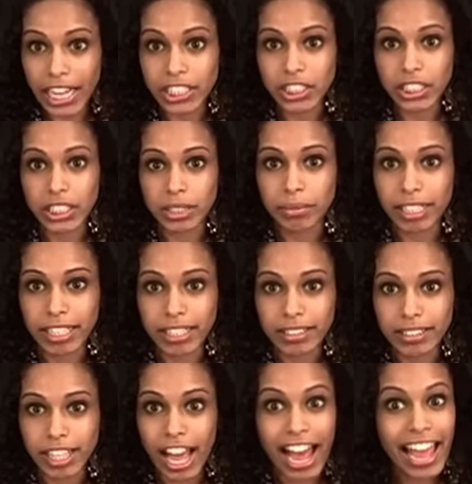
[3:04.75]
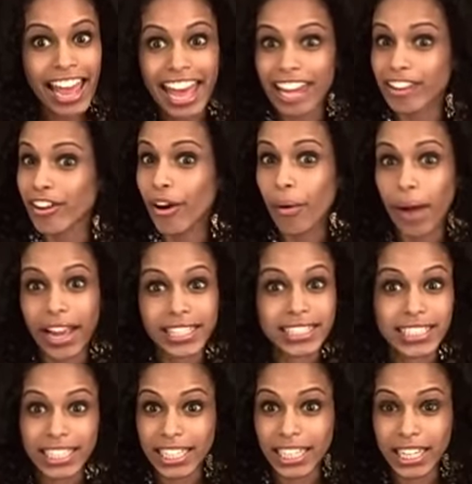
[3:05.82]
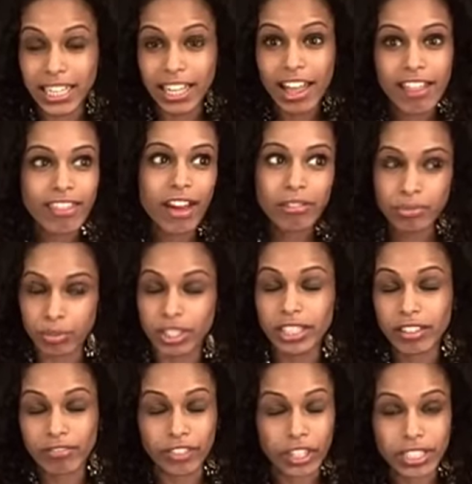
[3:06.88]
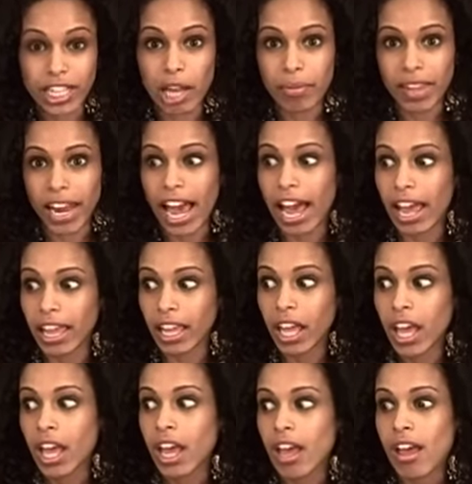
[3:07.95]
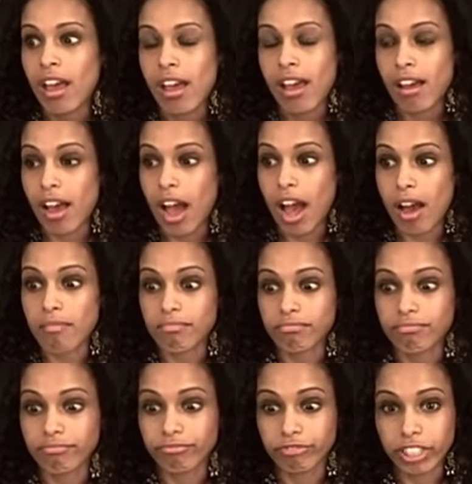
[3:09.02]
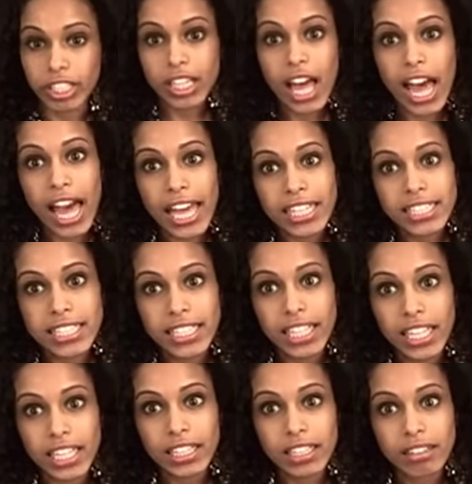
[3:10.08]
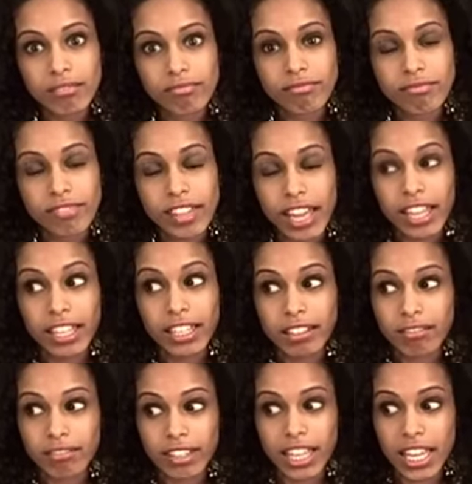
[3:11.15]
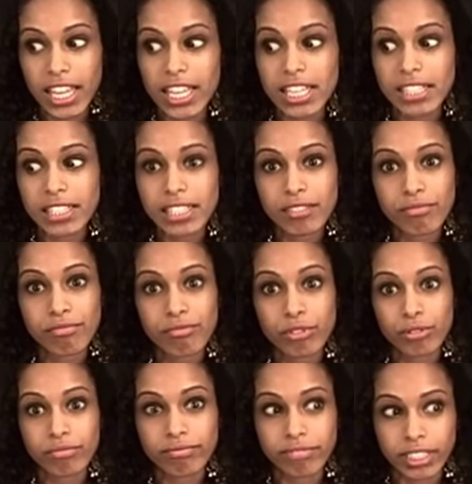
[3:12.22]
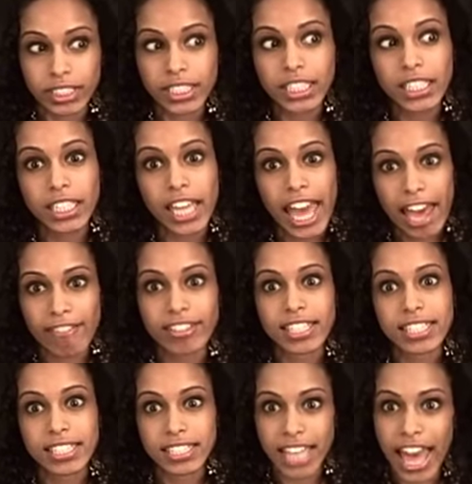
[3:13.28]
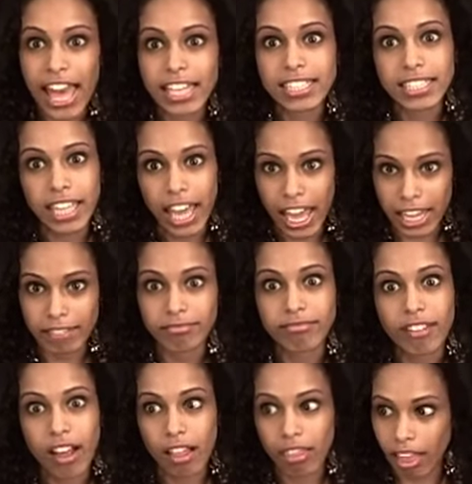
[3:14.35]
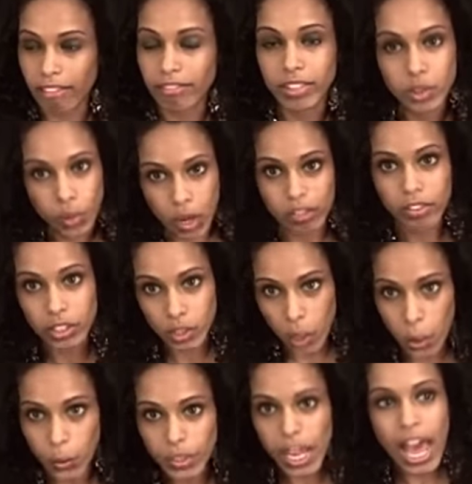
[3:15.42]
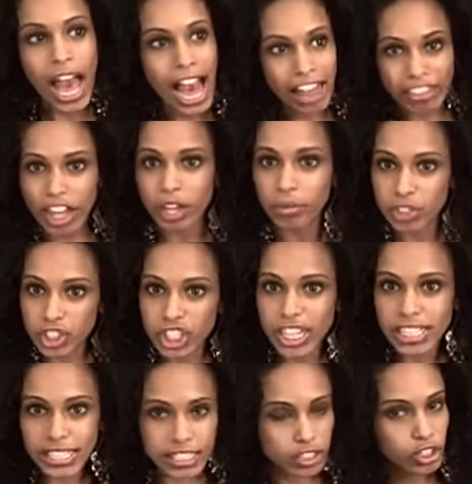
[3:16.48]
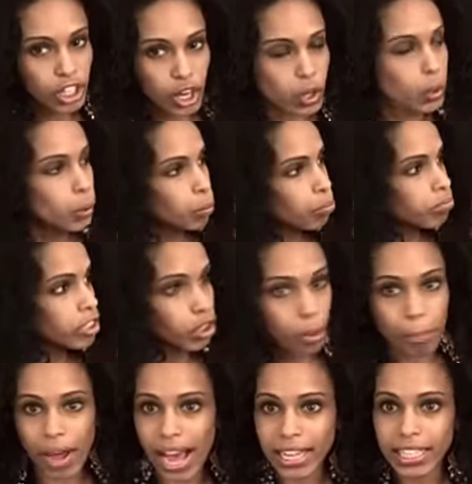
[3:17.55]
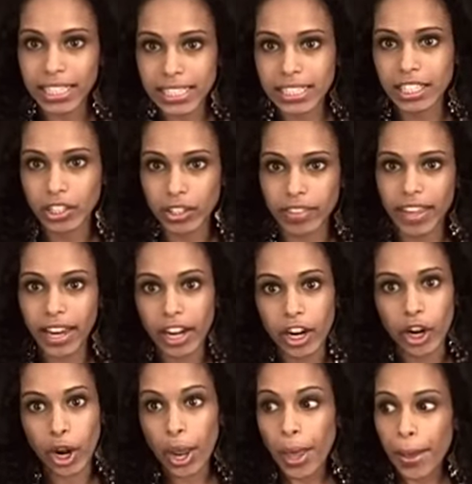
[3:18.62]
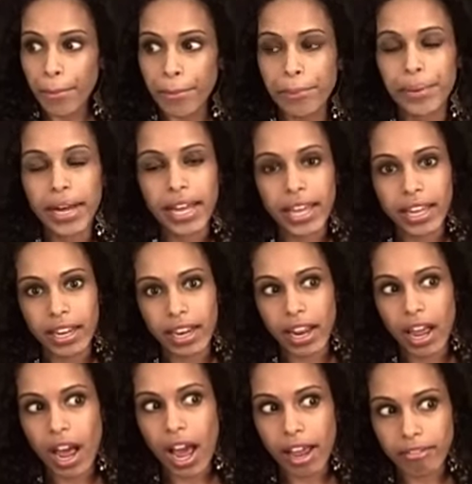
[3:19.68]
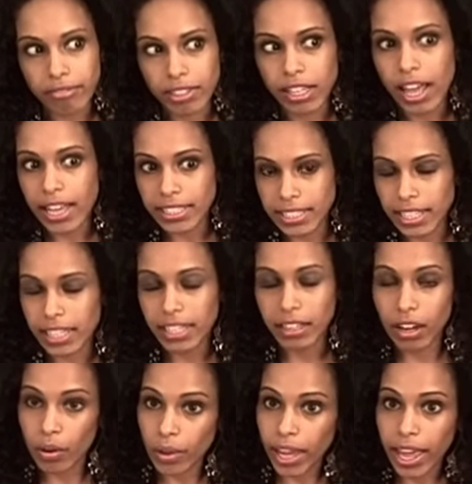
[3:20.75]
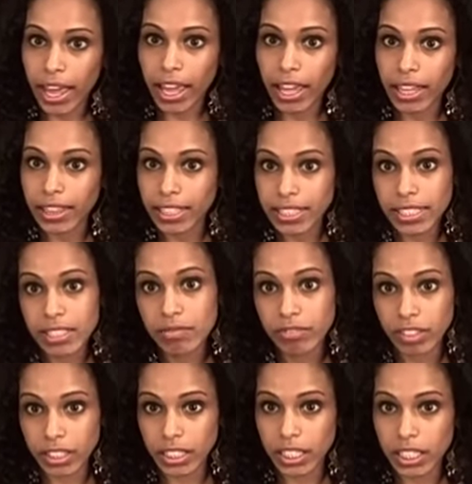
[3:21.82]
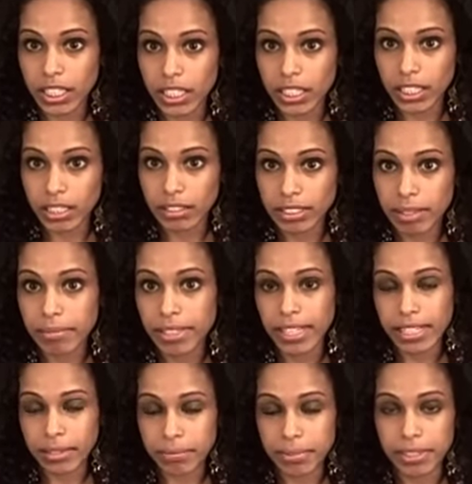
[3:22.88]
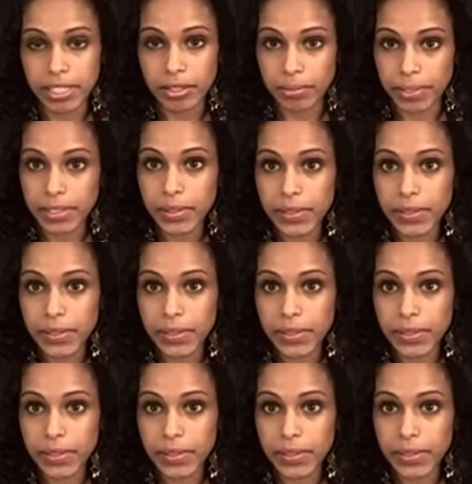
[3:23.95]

actually to me. I had no idea. That was really the first time that I um, realized that that kids were really having sex at 11, 12 years old. I thought it was just, you know, little pockets here and there, but I realized that, okay, this is really something that's really going